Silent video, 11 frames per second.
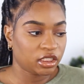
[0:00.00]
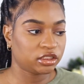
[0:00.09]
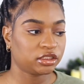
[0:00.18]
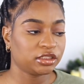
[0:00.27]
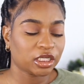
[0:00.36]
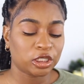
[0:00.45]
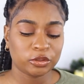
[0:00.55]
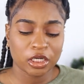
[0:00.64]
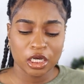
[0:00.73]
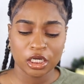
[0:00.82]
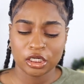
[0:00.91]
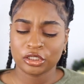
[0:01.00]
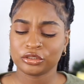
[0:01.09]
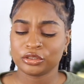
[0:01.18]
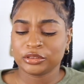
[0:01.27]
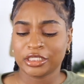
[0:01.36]
It's so
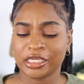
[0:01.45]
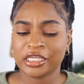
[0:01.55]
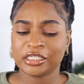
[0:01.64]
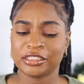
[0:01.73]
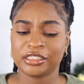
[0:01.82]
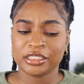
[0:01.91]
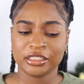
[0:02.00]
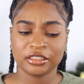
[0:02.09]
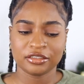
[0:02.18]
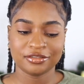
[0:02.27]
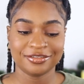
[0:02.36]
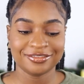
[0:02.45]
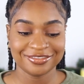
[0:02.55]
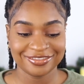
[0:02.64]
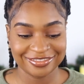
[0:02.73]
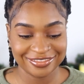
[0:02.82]
cold in the D.
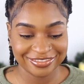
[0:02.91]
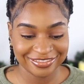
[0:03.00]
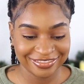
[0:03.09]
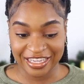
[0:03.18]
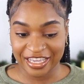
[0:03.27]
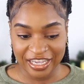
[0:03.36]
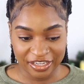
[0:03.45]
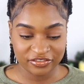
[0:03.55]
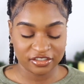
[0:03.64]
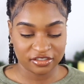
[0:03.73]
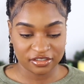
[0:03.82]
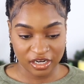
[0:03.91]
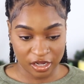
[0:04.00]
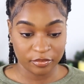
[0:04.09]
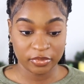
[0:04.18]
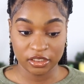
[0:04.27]
I have to
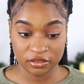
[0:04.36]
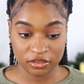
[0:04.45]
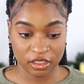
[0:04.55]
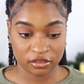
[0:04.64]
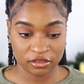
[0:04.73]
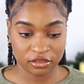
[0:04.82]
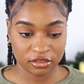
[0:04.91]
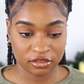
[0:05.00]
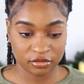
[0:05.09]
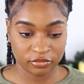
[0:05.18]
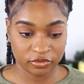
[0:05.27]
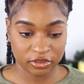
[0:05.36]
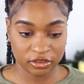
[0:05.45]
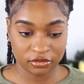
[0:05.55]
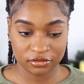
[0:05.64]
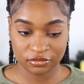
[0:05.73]
stop being childish at some
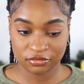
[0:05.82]
point.